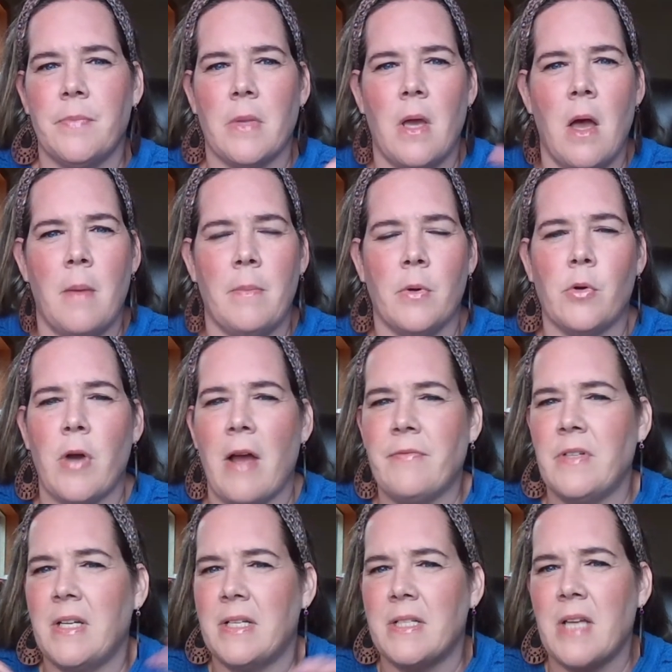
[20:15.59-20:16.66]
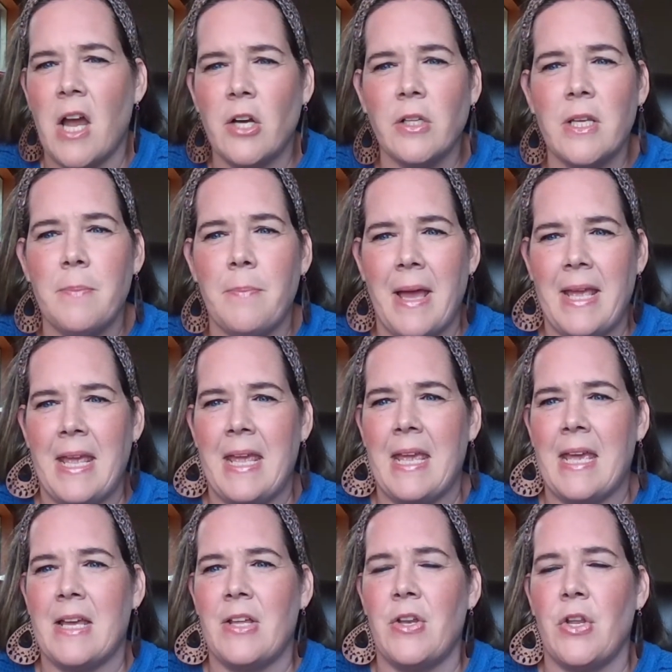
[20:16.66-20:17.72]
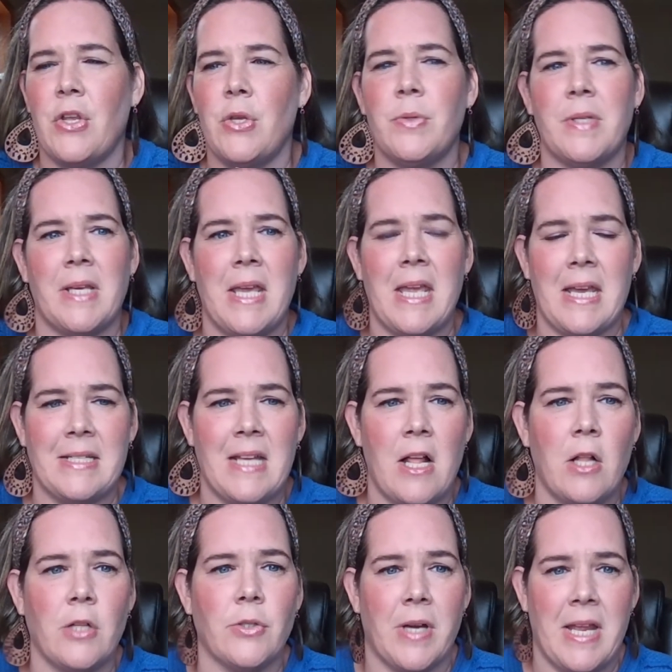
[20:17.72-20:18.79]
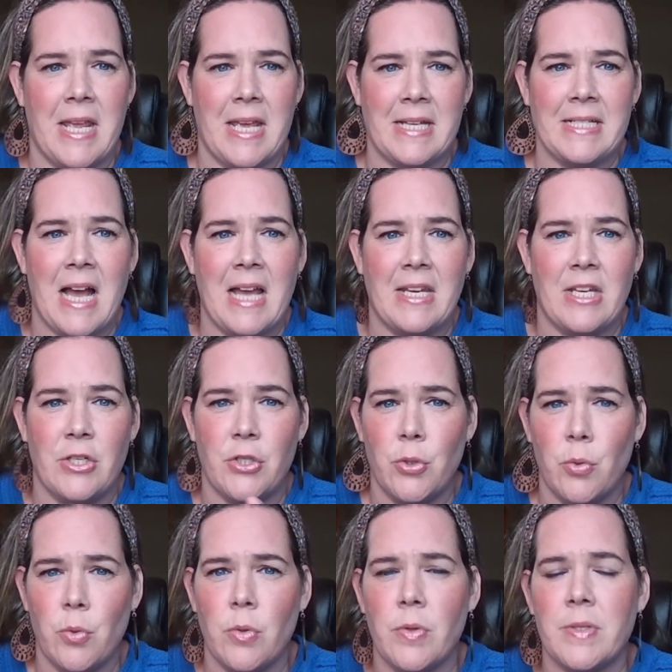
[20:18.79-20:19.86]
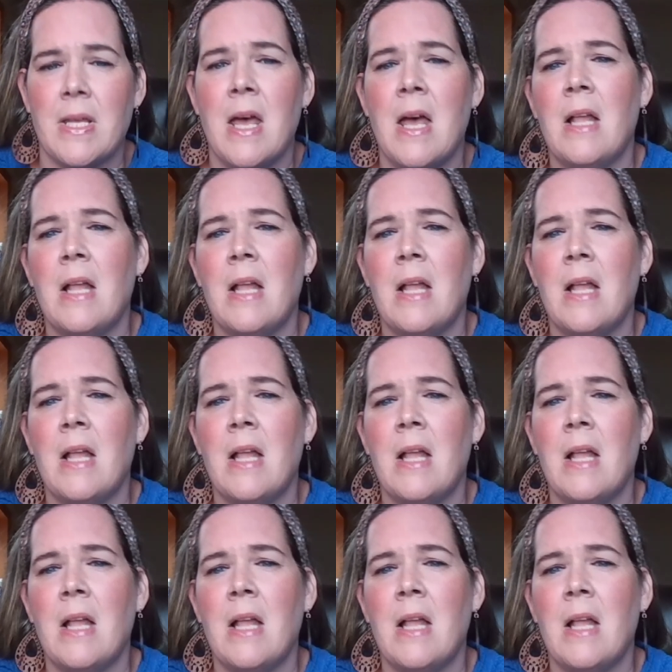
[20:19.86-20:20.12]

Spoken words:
crafted entirely by hand using handheld or hand-guided tools